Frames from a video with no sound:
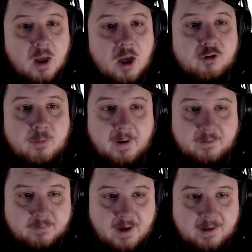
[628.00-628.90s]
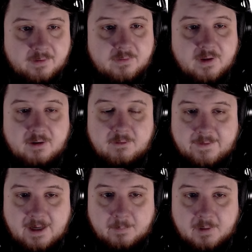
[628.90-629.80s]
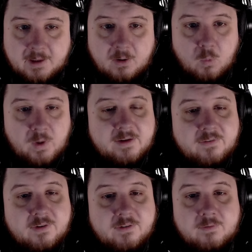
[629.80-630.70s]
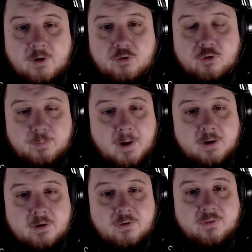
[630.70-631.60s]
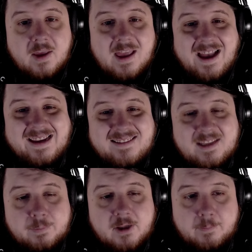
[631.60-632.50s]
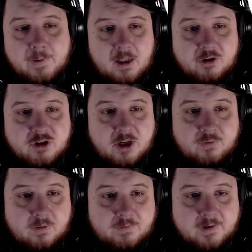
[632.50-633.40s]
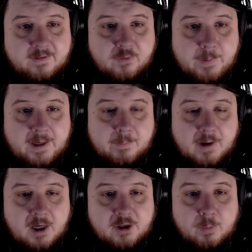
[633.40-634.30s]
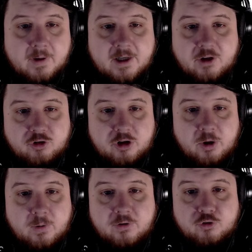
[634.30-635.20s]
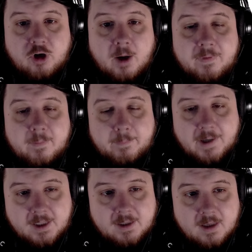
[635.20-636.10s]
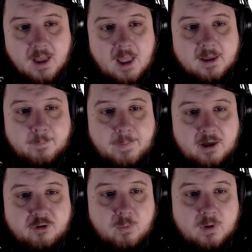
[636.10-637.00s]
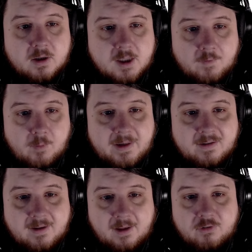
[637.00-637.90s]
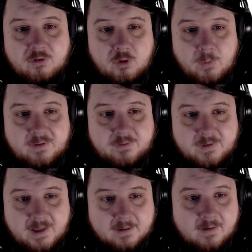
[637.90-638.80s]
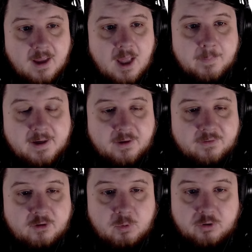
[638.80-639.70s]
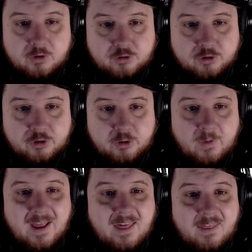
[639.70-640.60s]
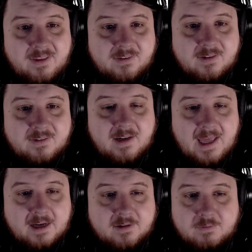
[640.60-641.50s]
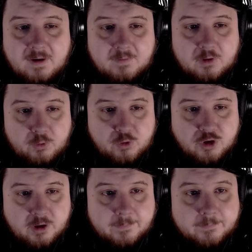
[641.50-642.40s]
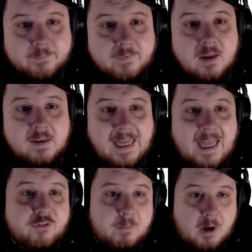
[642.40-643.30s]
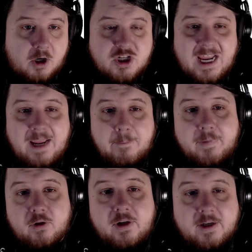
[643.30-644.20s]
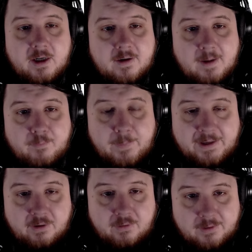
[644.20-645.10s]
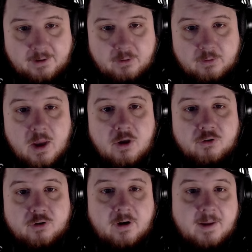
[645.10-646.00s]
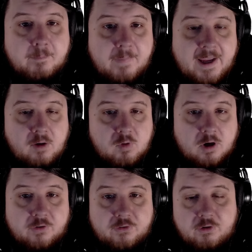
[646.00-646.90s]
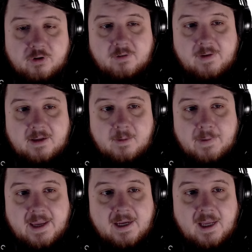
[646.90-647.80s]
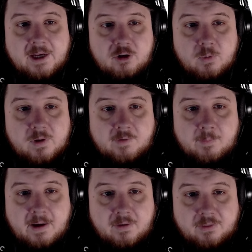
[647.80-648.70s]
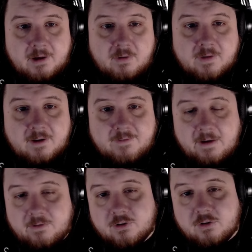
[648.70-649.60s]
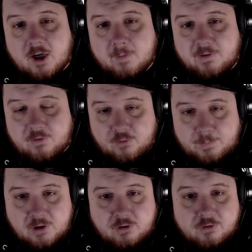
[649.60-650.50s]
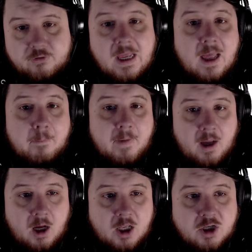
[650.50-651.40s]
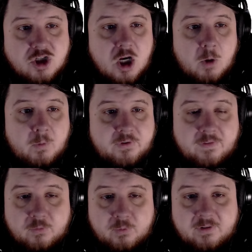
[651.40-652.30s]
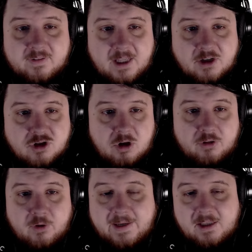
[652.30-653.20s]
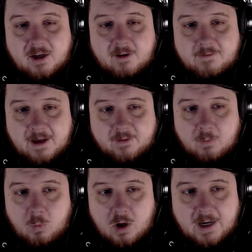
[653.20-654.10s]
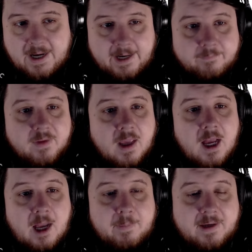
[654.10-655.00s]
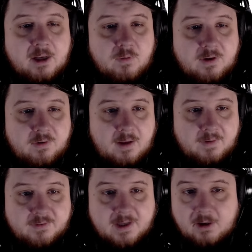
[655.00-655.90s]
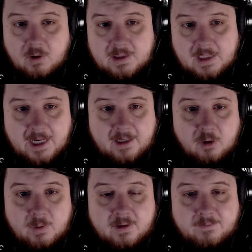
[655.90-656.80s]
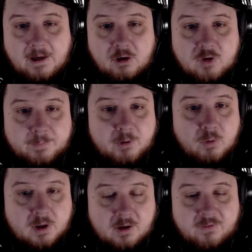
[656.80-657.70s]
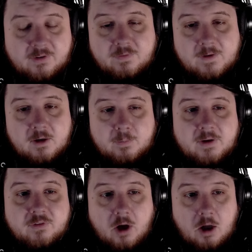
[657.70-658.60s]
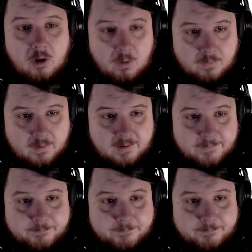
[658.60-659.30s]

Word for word: To my friends and family, witnesses, and first responders, I deeply apologize for inflicting this pain upon you, but I assure you it is a drop in the bucket compared to what our government intends to inflict. Because these words are true, this is an act of revolution. Last March, a billionaire named Peter Thiel started a bank run on Silicon Valley Bank. I knew enough about Thiel that I found this incredibly suspicious. My hunch was that this was intentional, though I cannot fathom why. I began re- investigating online and quickly found cryptocurrency's fingerprints all over it.